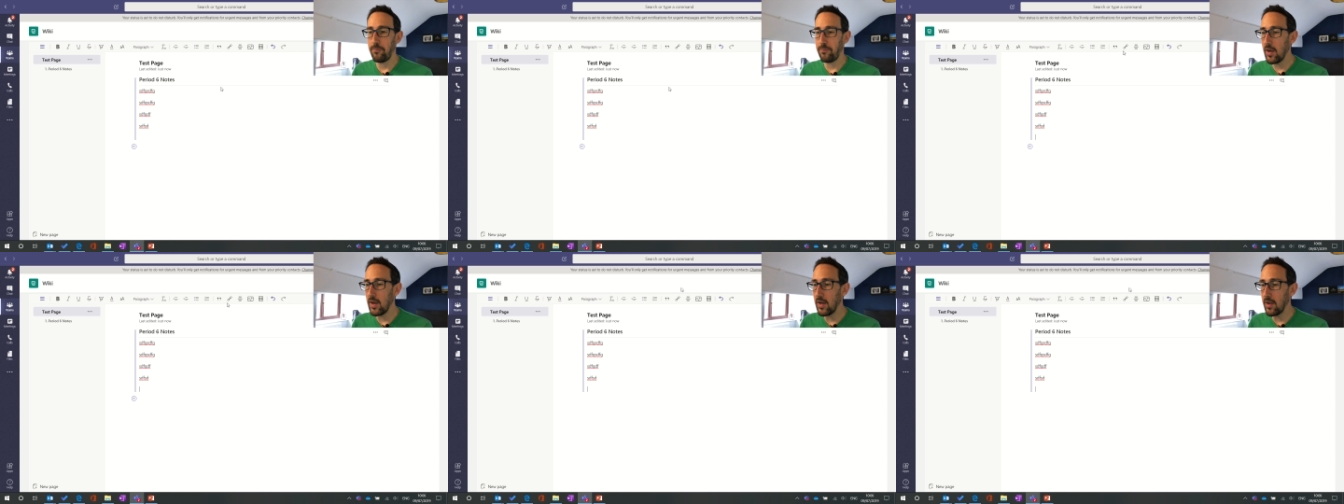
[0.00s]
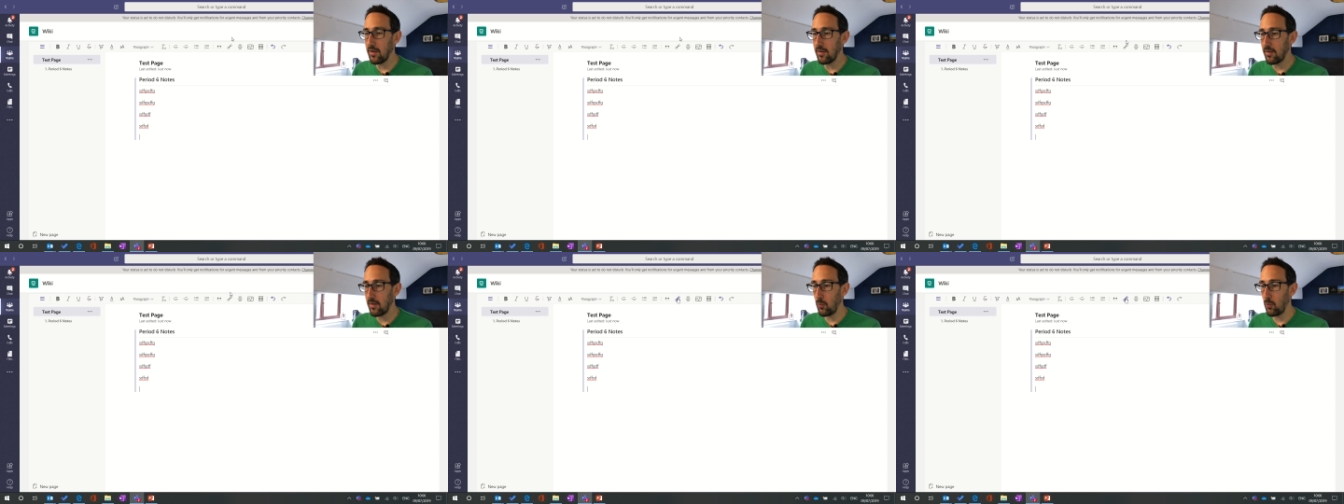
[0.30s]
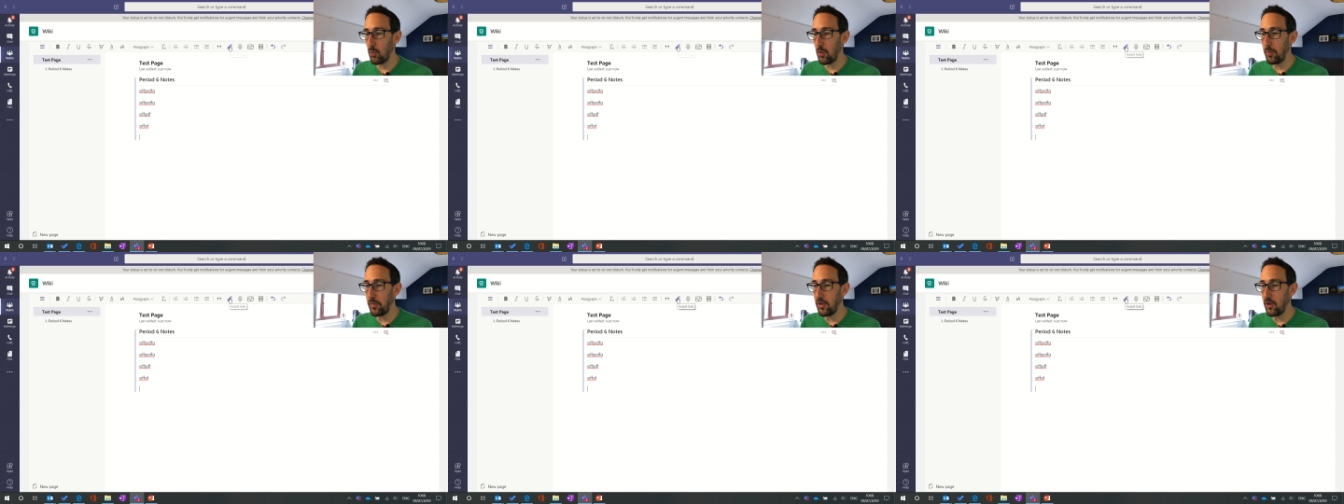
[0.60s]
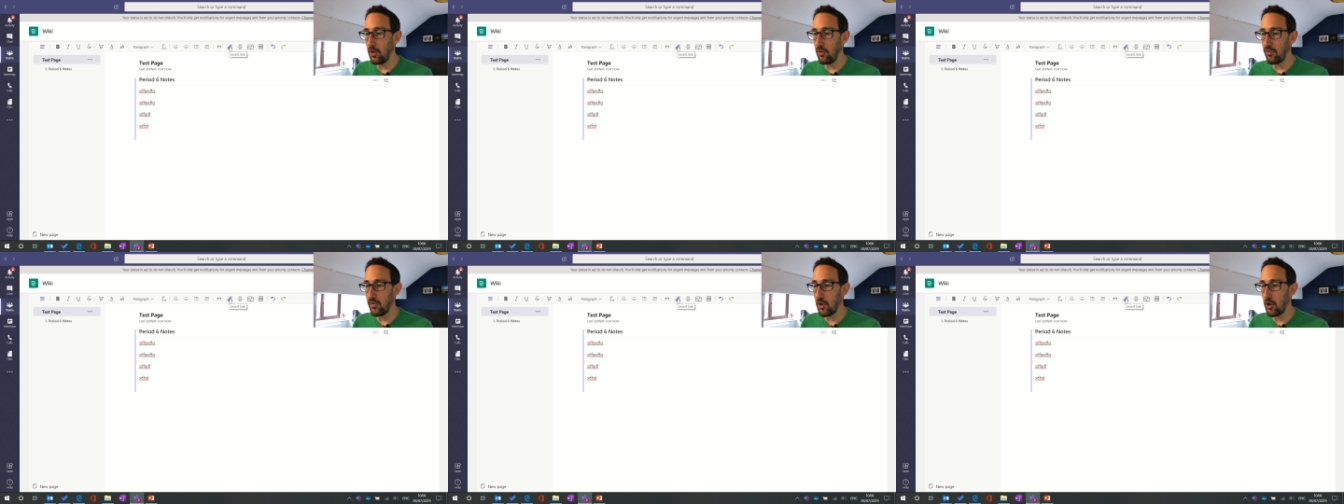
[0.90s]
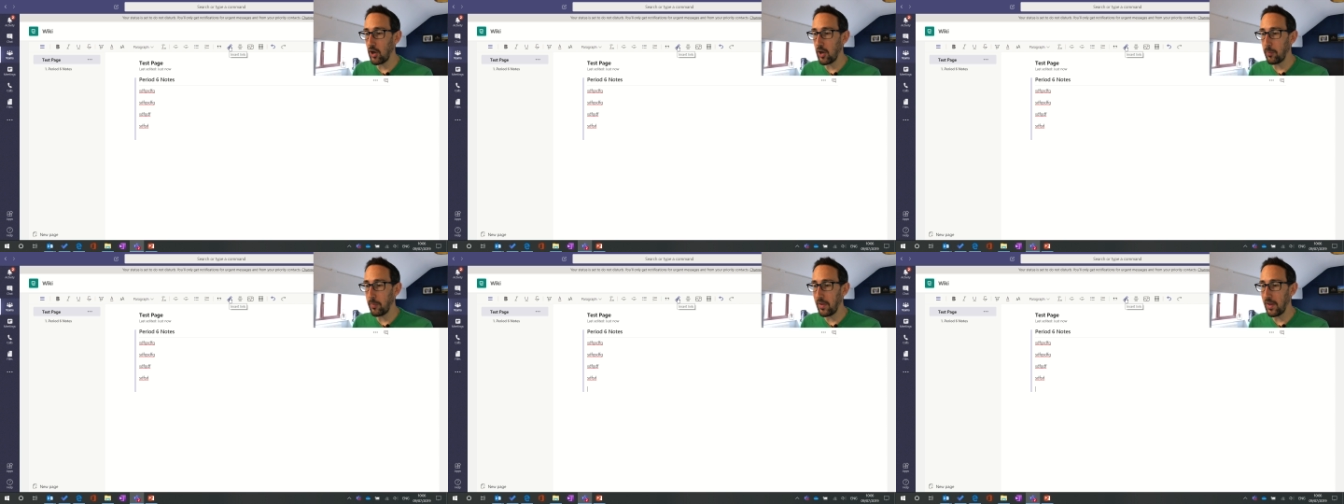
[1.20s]
and we've been using the
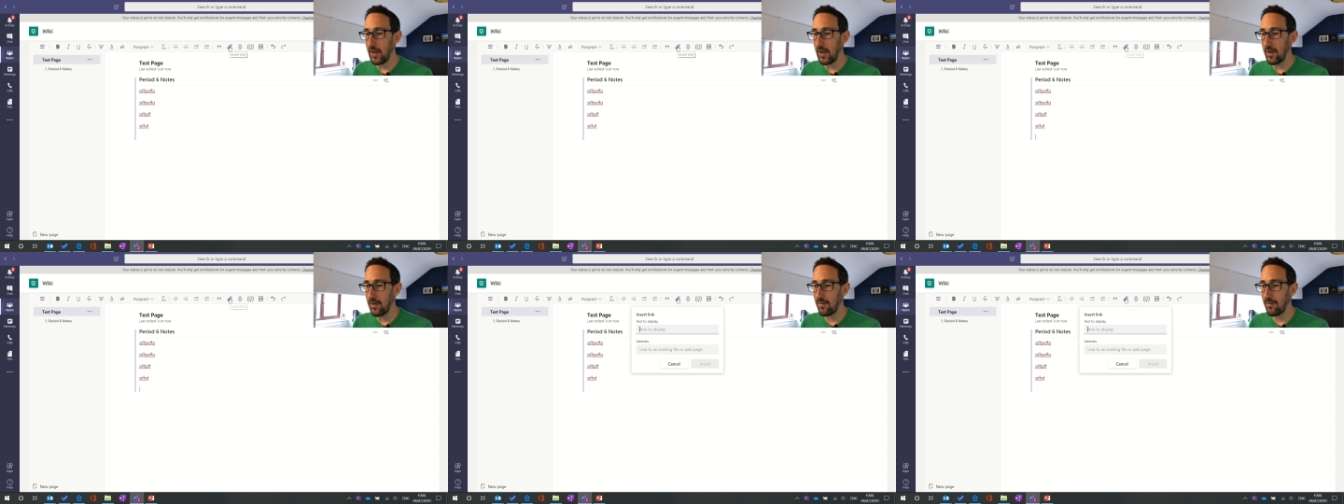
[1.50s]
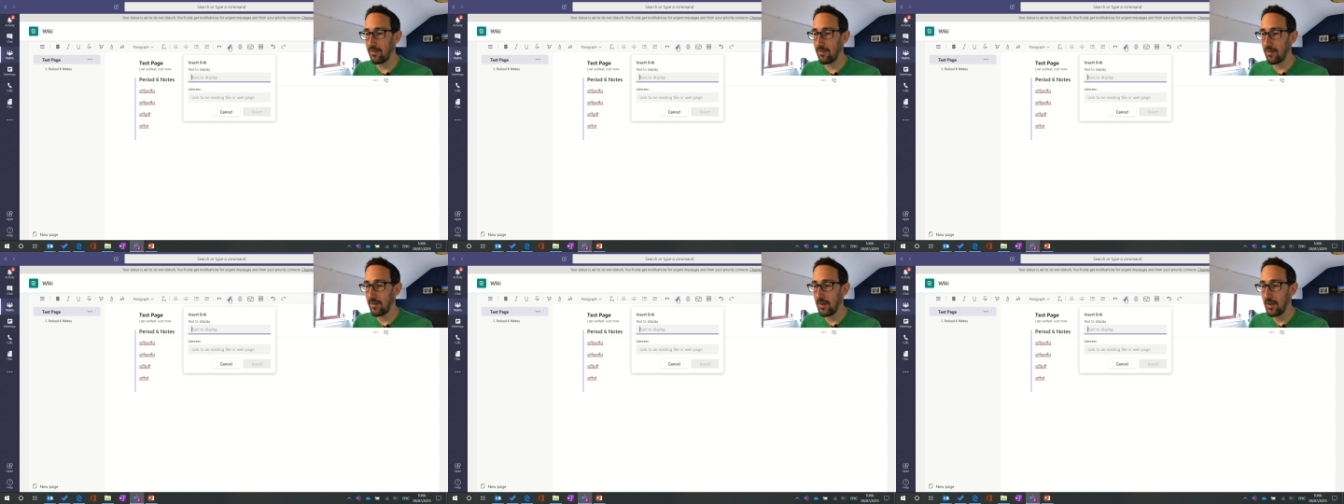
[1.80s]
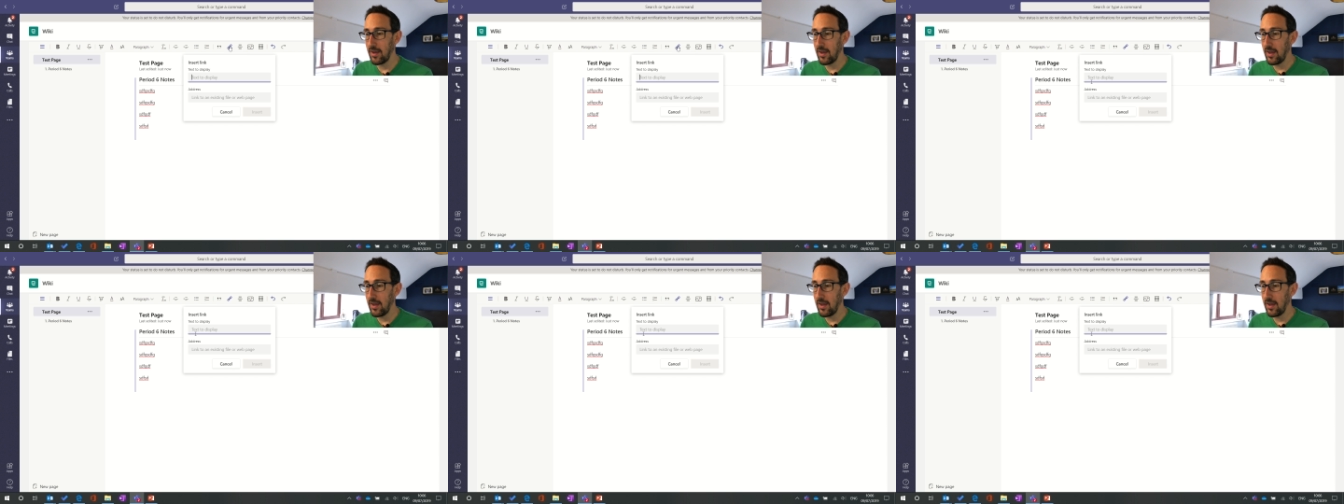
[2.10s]
hyperlinks